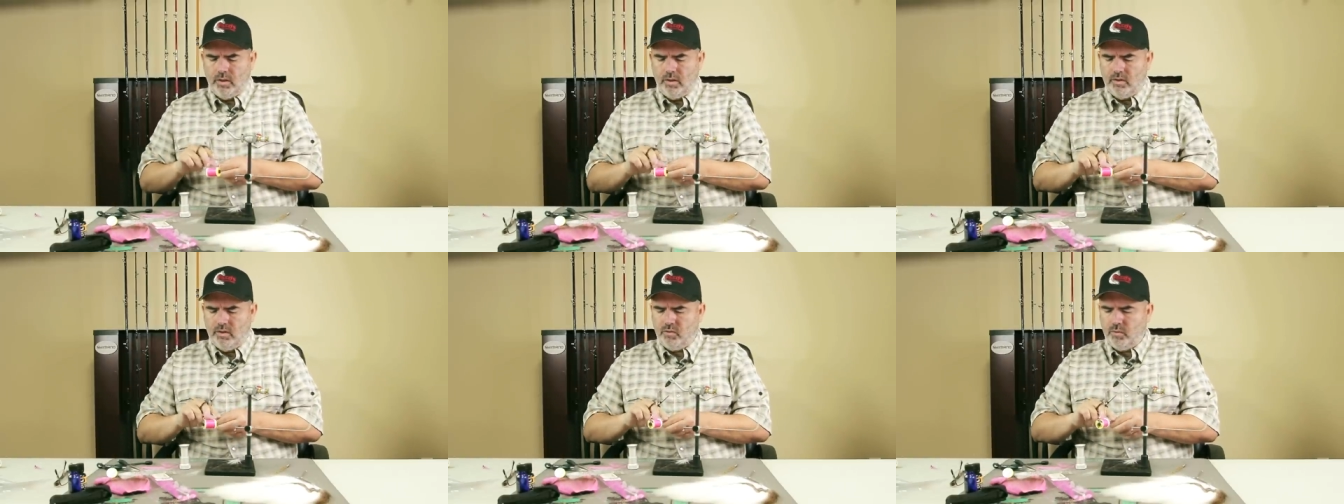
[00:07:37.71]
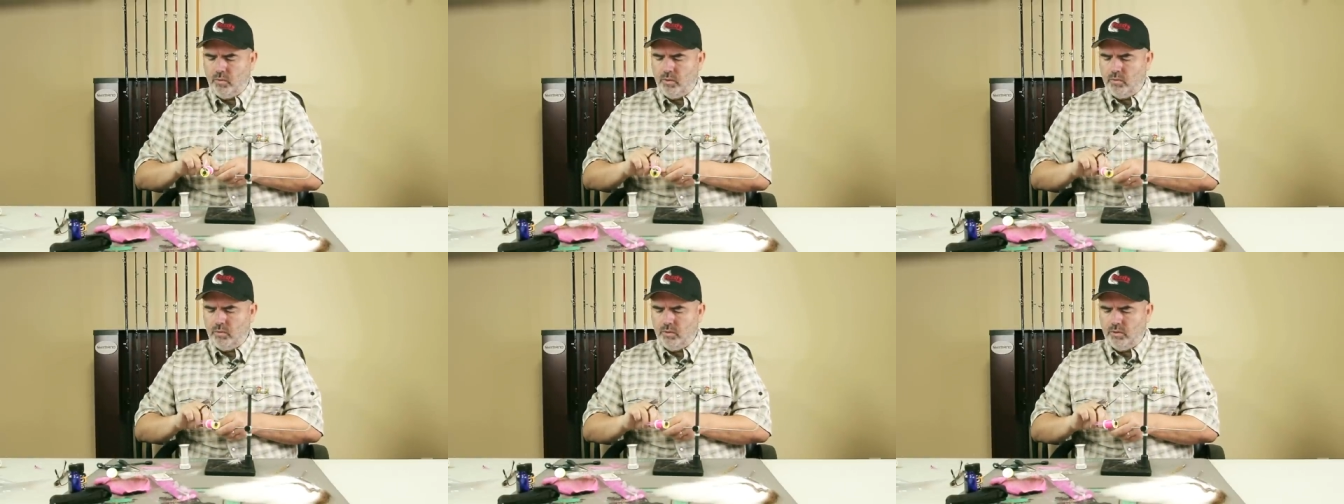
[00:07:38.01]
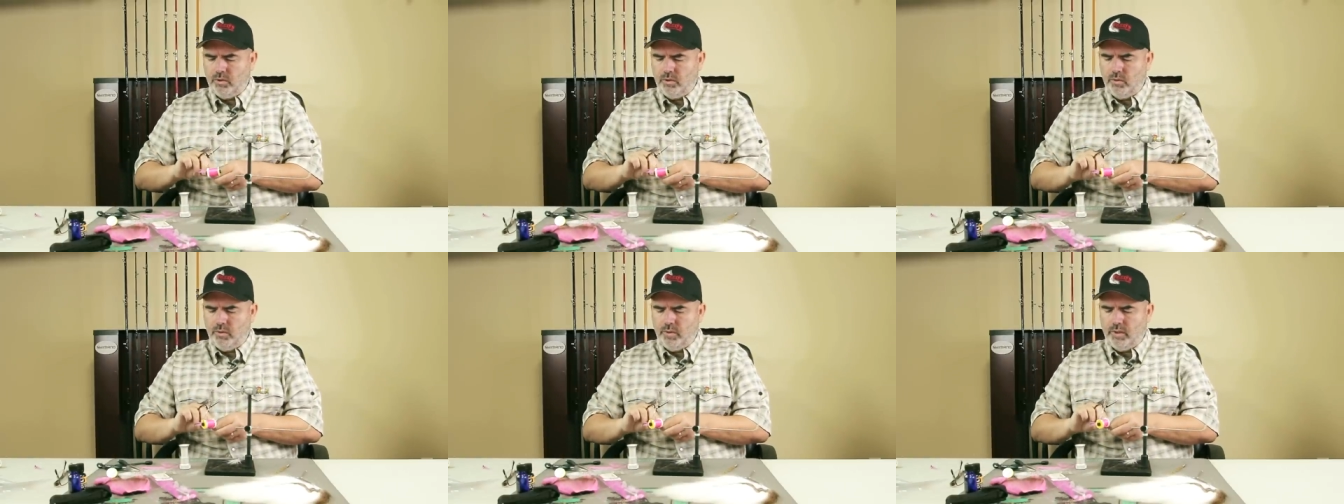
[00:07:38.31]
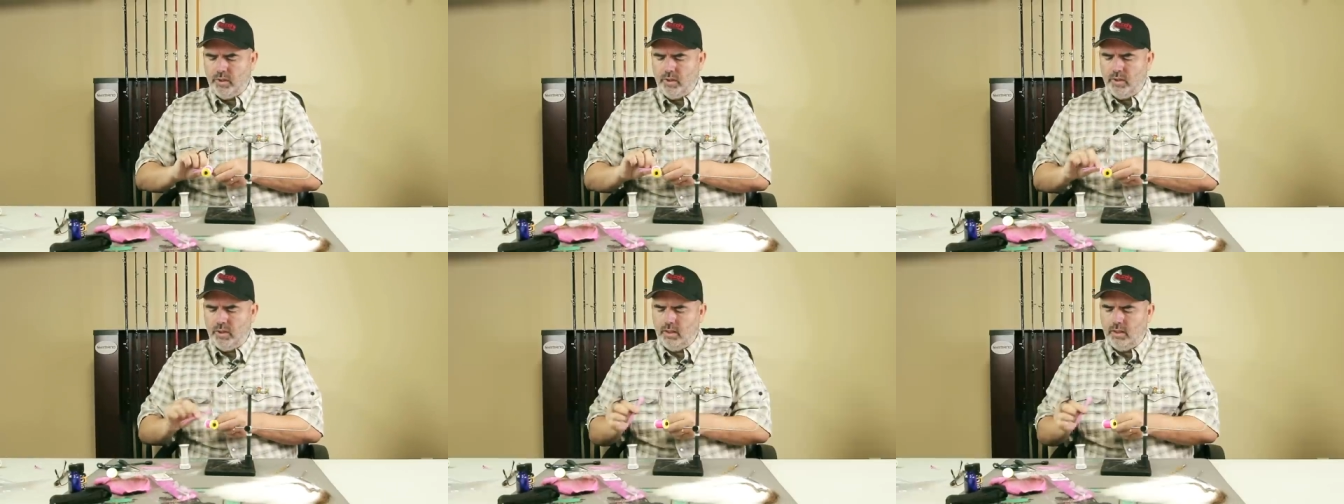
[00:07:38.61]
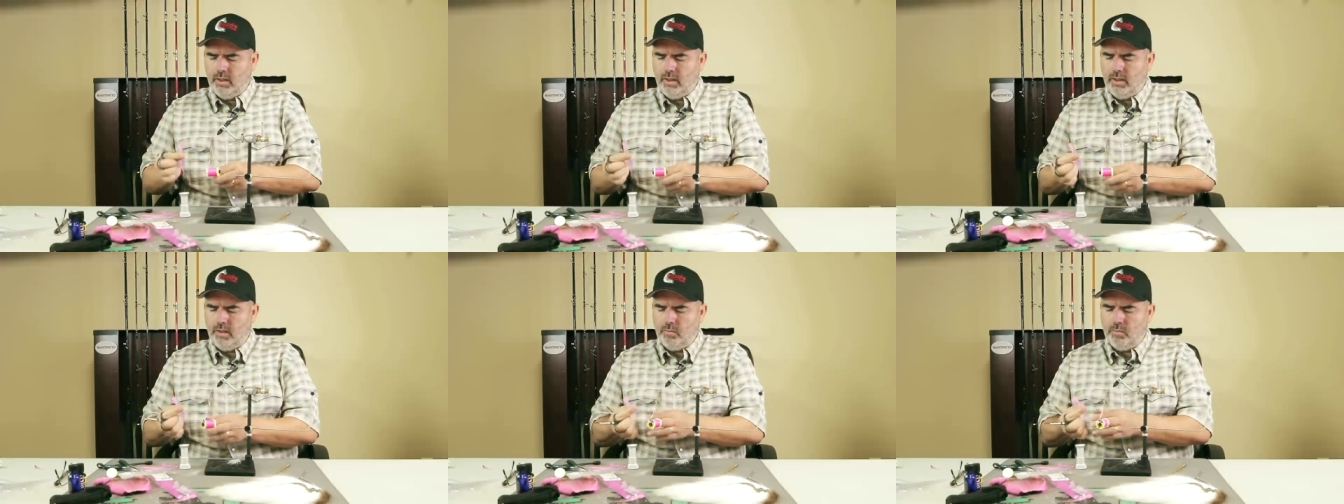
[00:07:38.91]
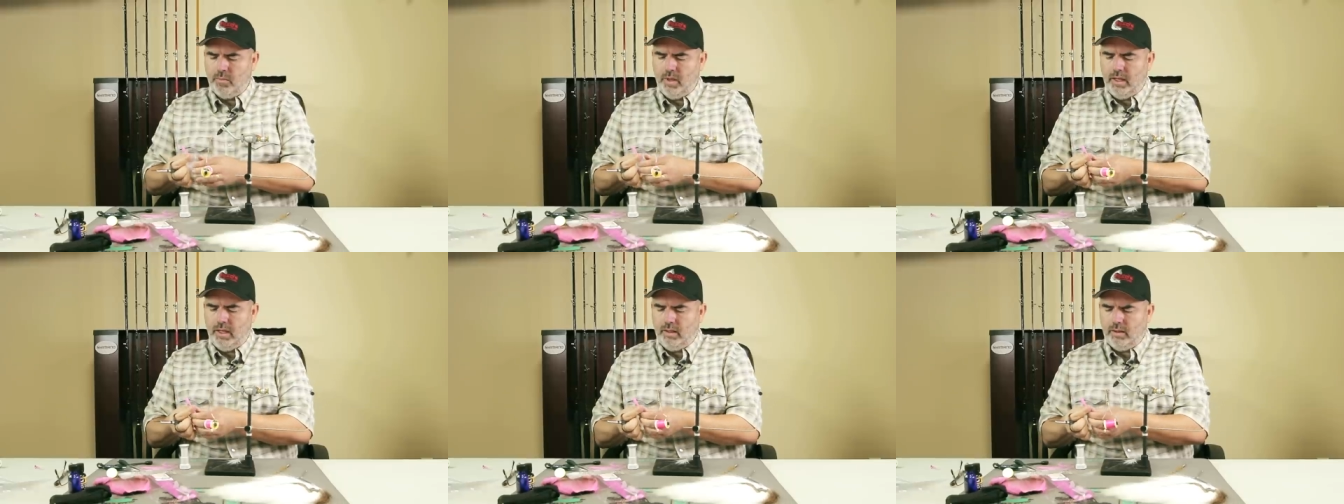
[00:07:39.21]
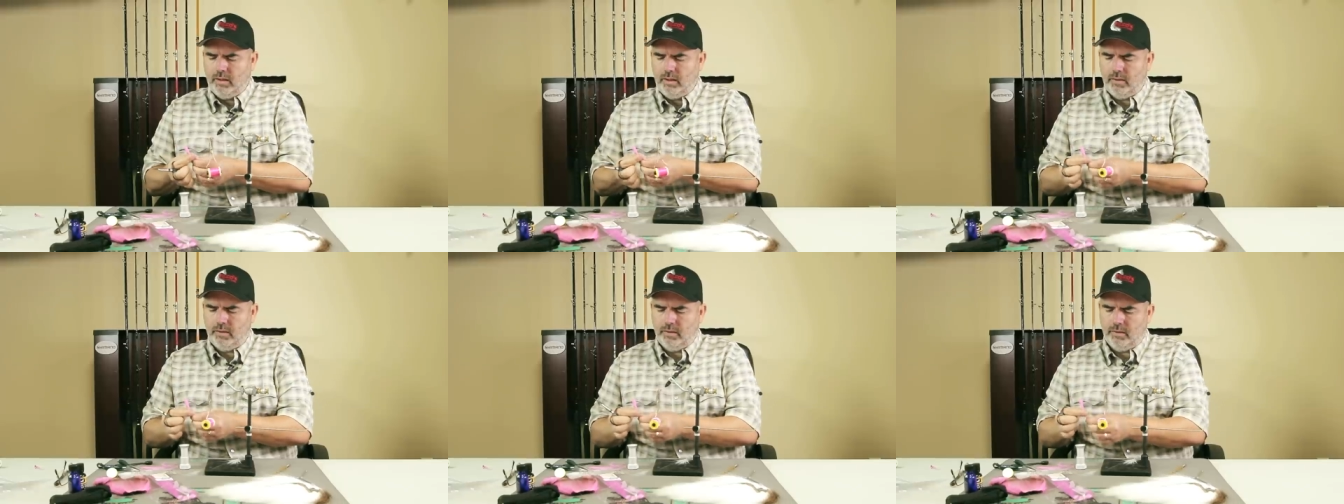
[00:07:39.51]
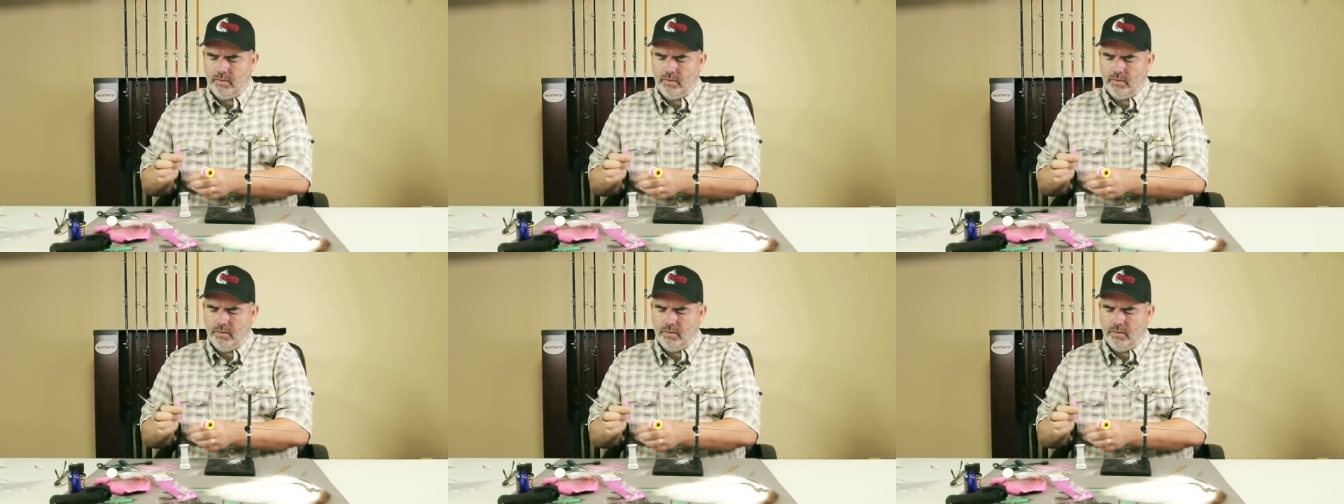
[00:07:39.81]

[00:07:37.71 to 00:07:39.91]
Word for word: this one we'll do in, in pink.